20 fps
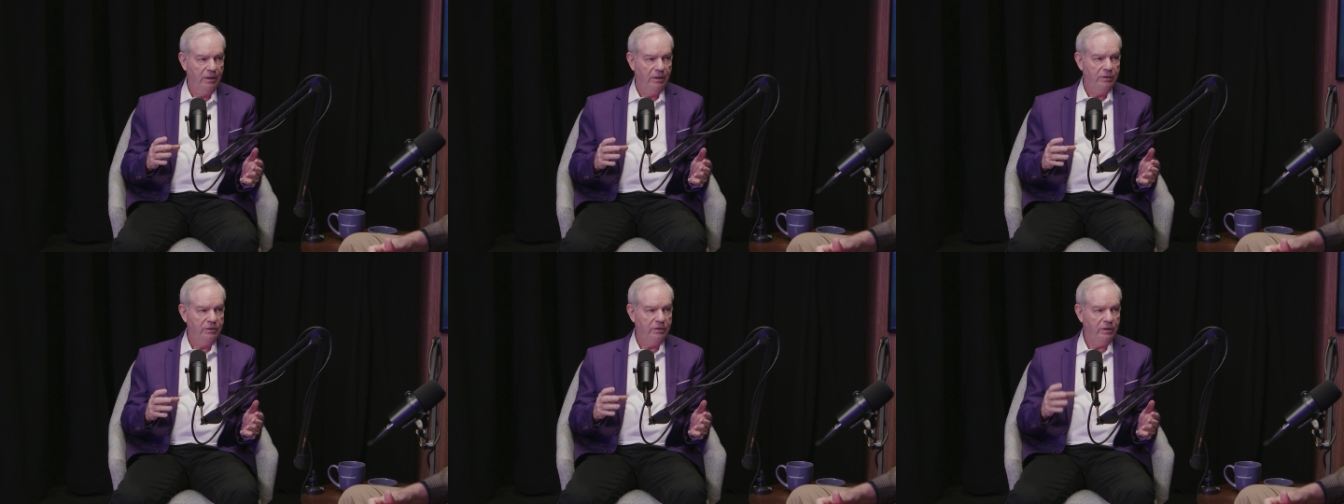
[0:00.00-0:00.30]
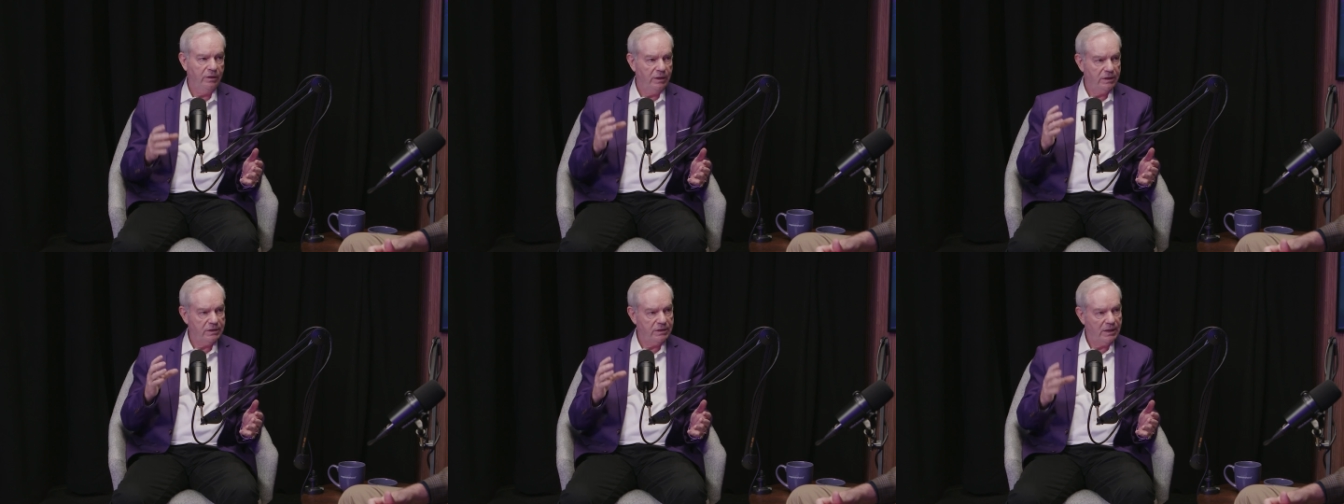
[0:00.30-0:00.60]
to
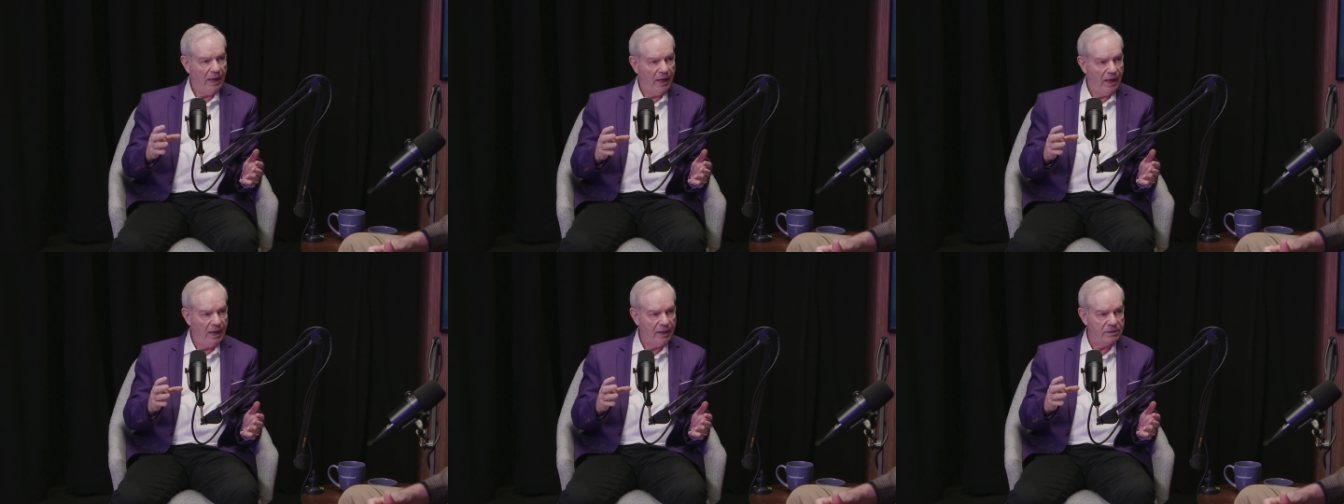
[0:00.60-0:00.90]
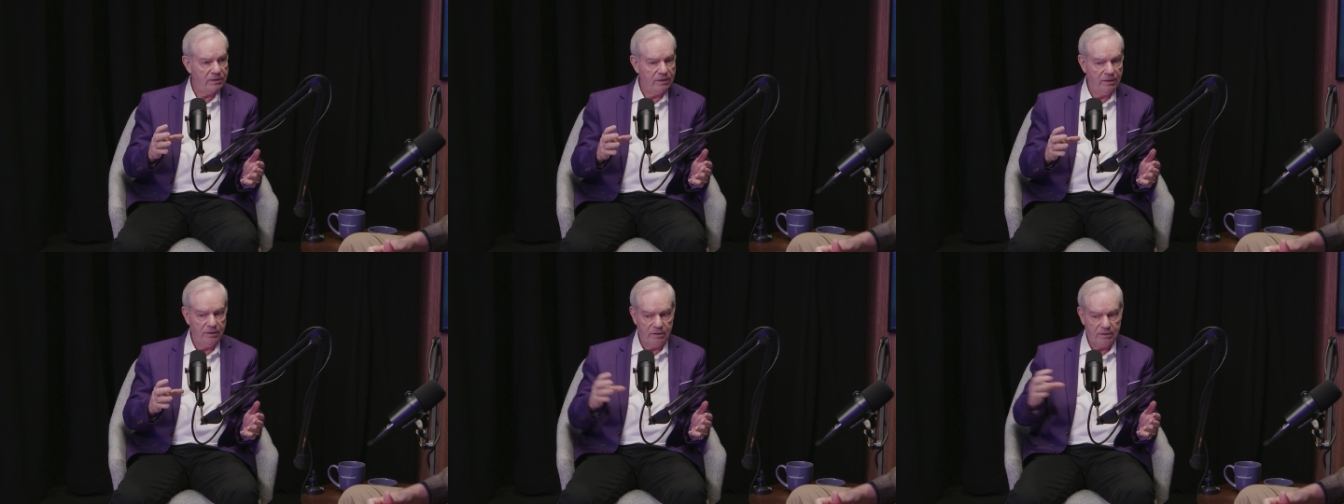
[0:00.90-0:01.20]
this
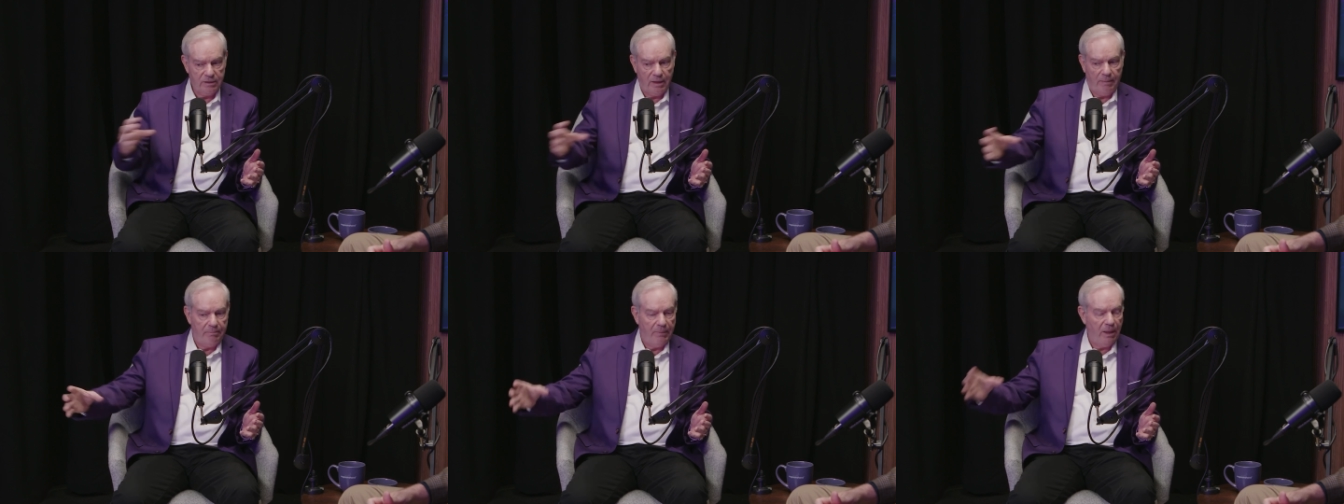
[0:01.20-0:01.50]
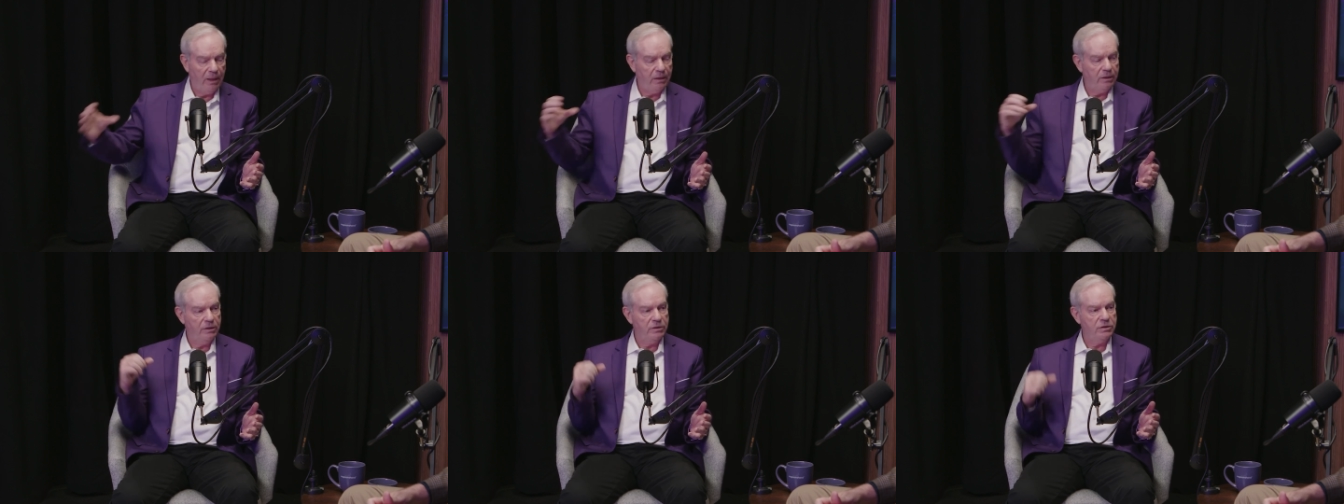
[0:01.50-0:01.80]
accident that
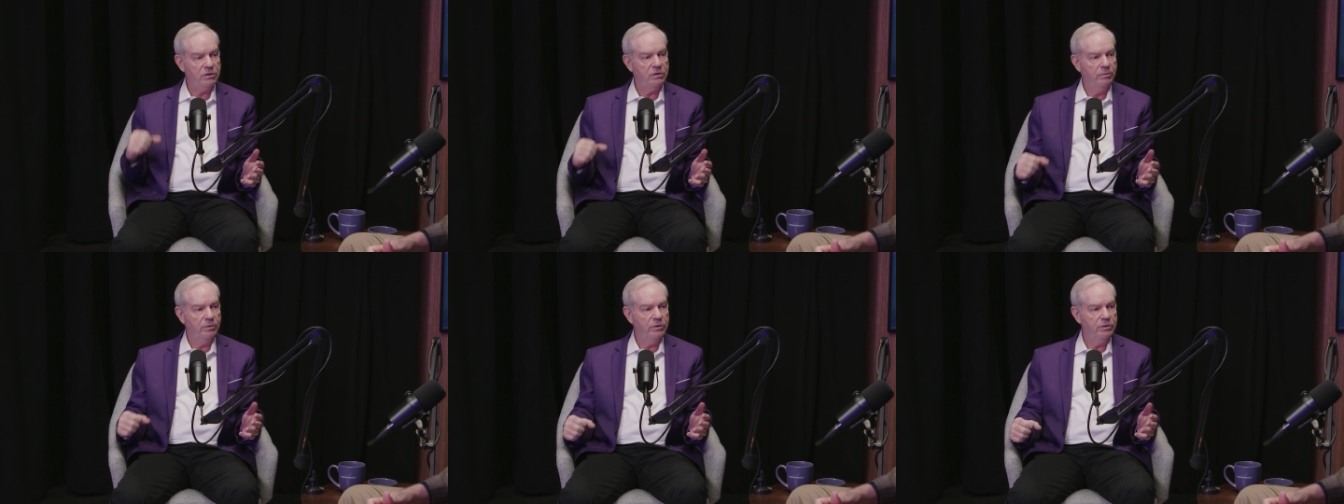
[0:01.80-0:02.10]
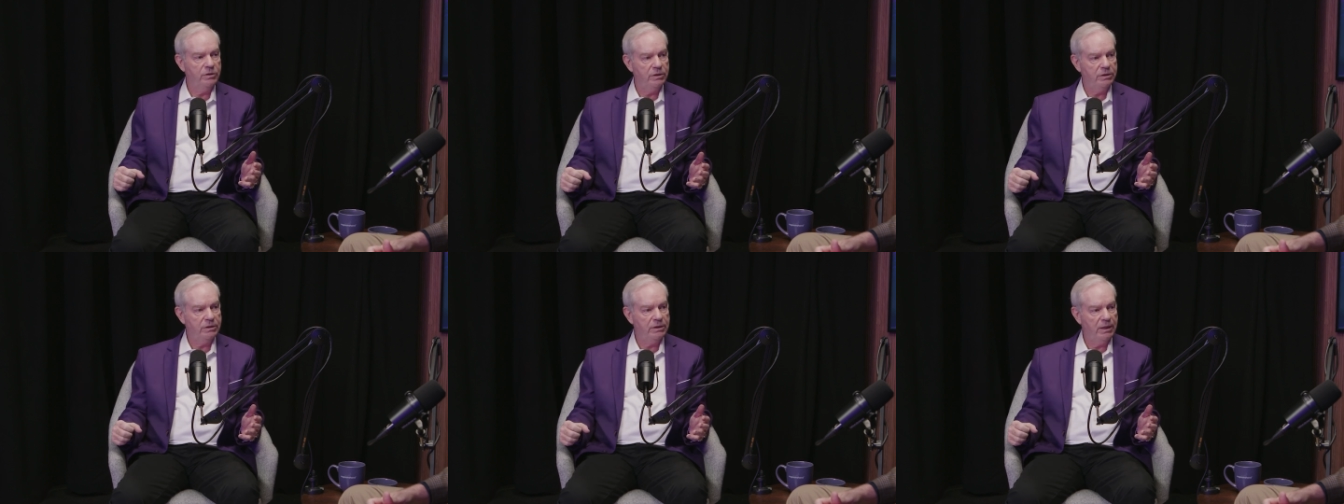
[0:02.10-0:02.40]
my customer
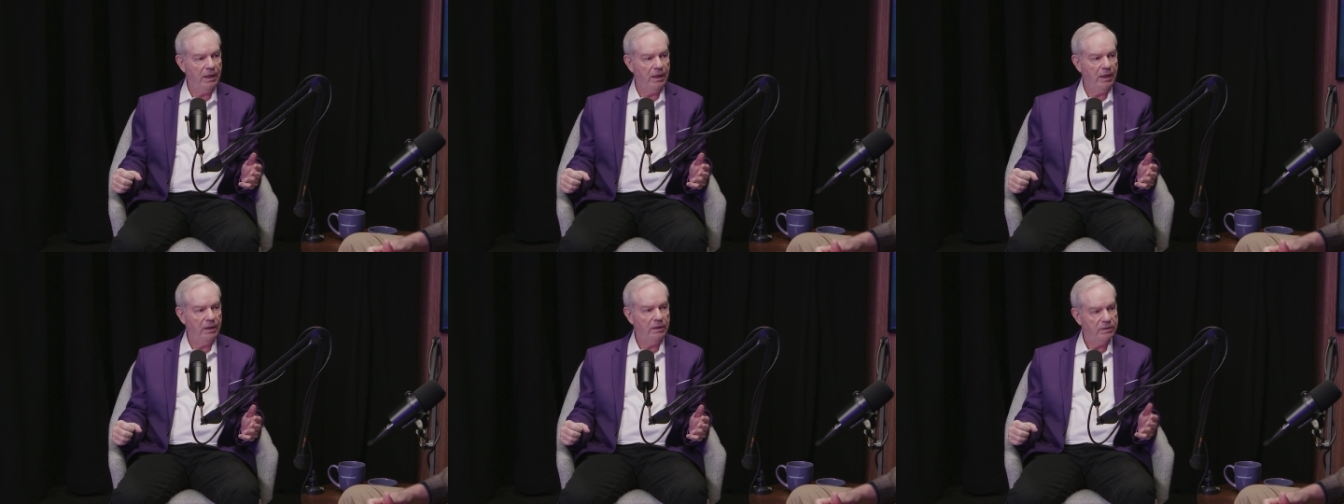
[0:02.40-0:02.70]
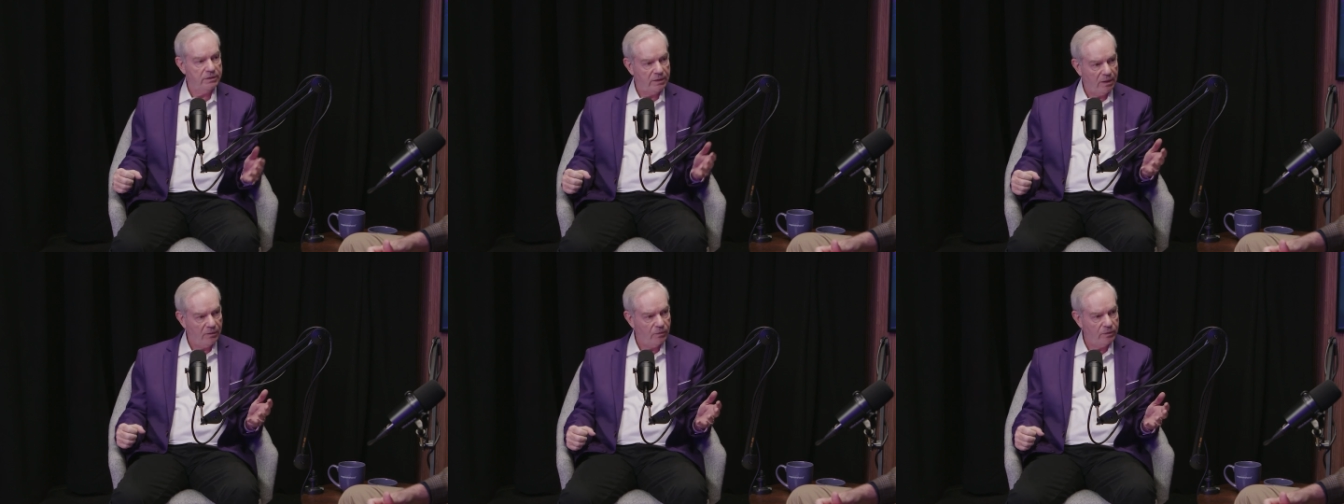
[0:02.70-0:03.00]
just had.
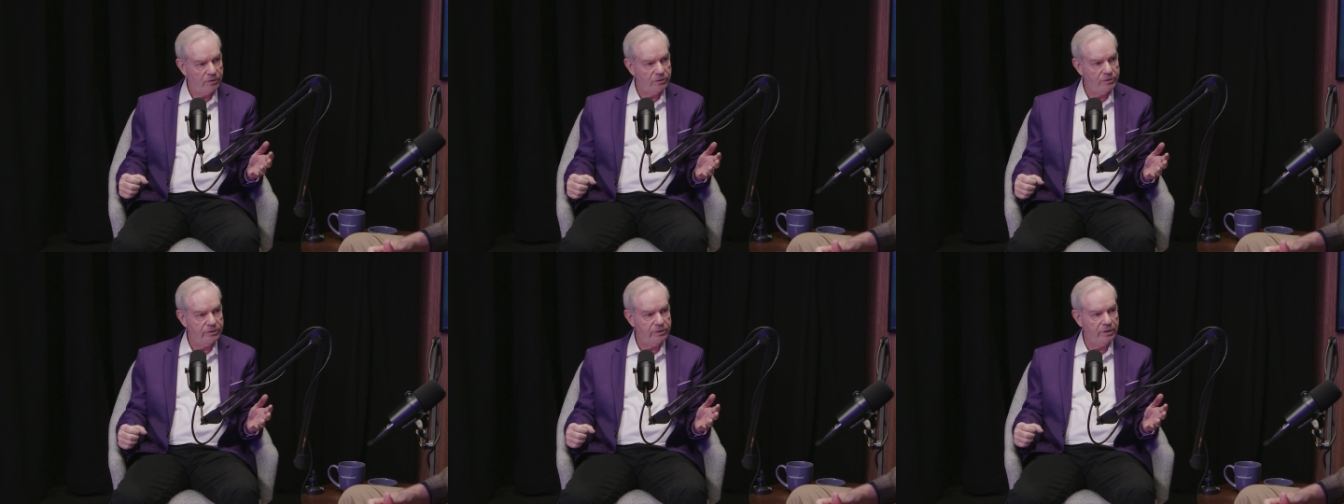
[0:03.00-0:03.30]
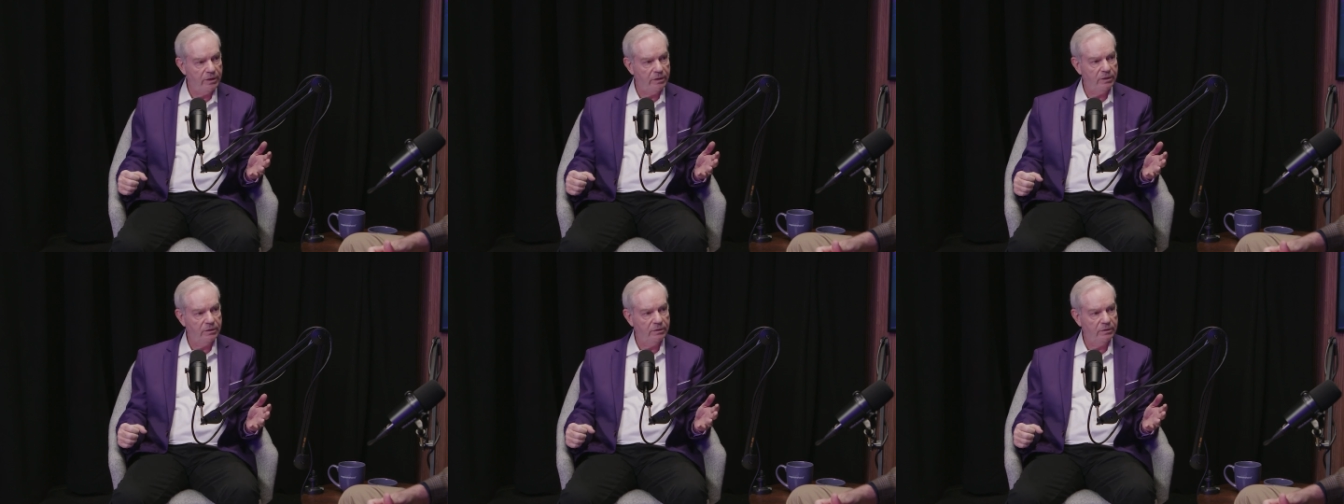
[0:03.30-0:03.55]
Is that what you're saying?